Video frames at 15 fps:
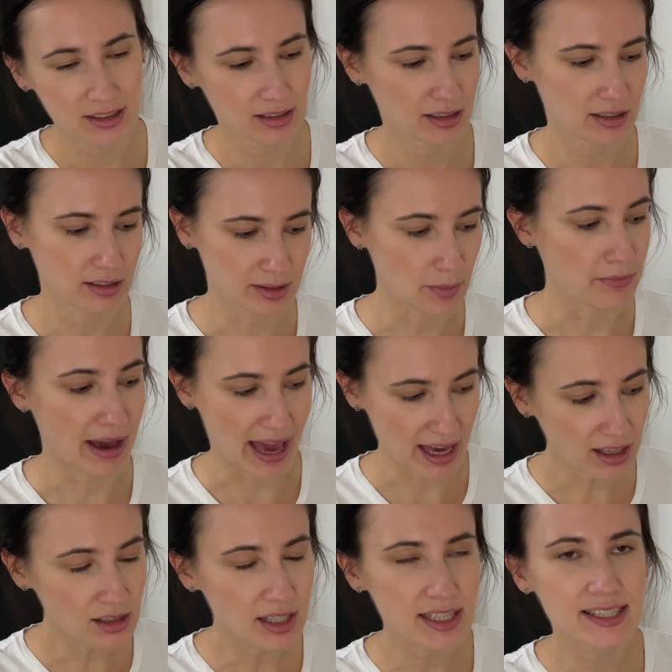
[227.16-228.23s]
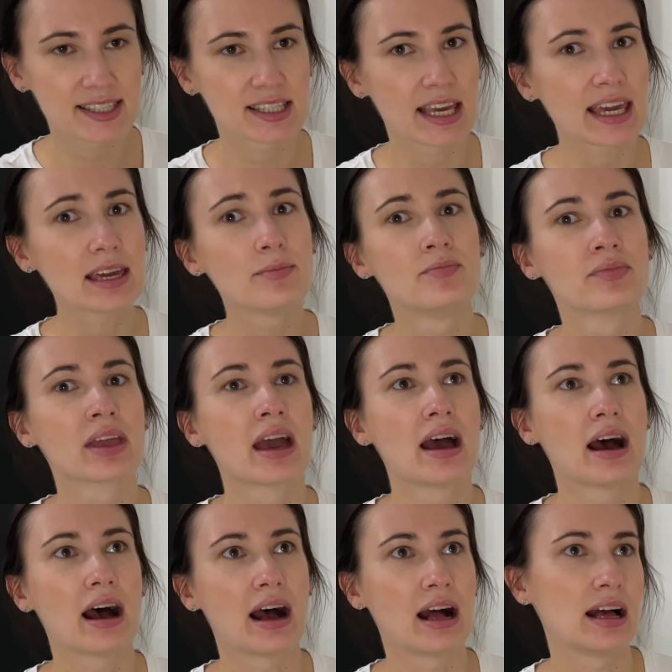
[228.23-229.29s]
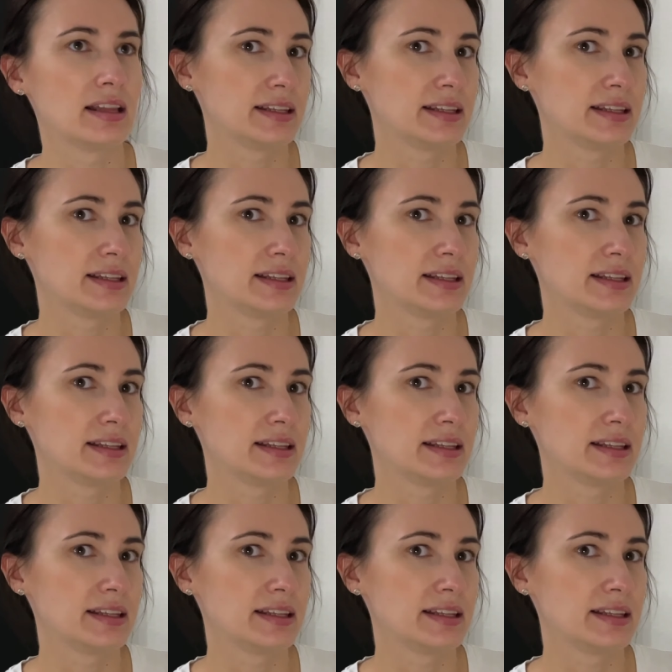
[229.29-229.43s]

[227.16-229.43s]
the bag, let's say, the